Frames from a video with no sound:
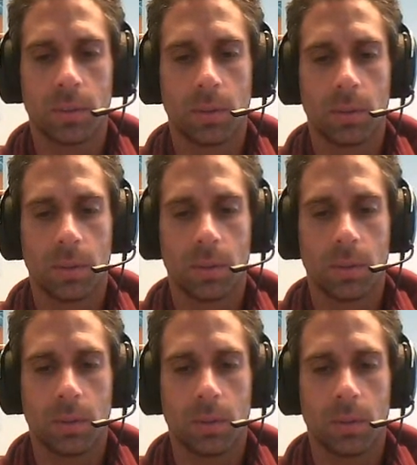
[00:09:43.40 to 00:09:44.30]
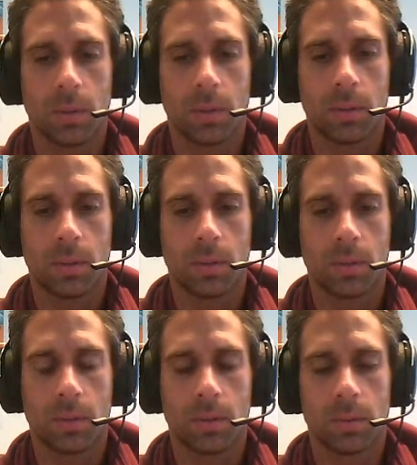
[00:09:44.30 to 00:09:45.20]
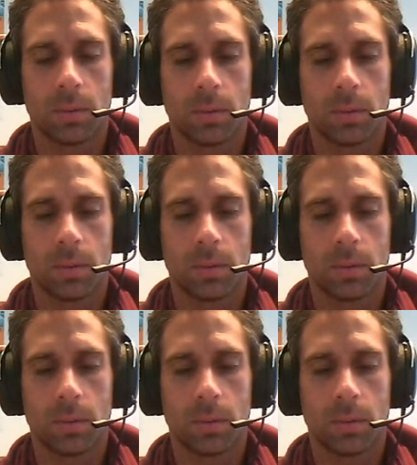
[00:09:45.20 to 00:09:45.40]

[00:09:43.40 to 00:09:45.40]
(silence)